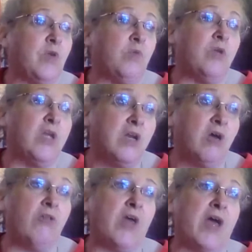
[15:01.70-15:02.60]
we did
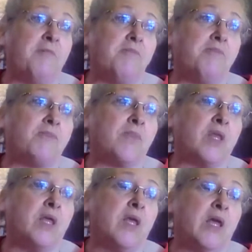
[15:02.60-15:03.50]
all that.
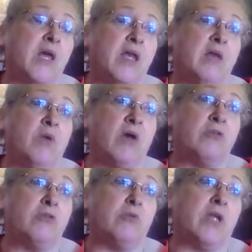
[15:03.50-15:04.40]
And then we
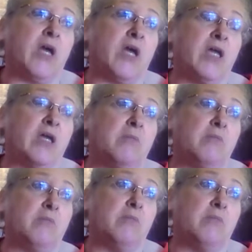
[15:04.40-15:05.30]
also would like,
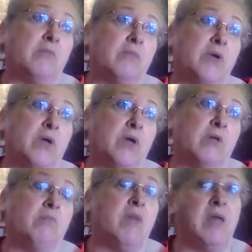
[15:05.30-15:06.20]

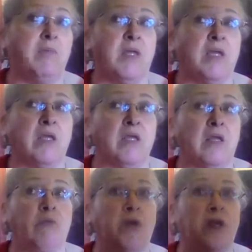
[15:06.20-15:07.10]
maybe,
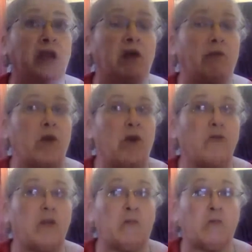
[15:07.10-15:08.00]
if we if we
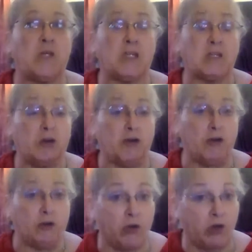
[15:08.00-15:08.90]
aren't able to get our
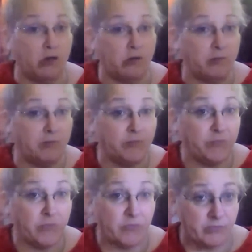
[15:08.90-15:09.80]
grill
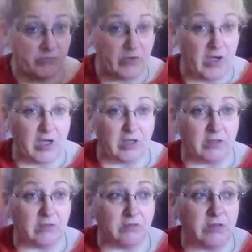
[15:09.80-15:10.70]
uh,
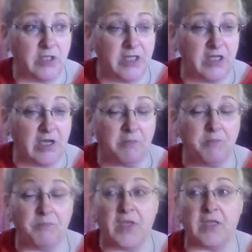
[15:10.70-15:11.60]
oh. cleaned up
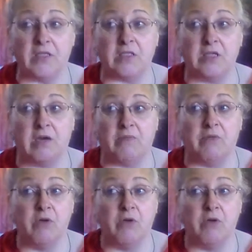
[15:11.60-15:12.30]
and stuff,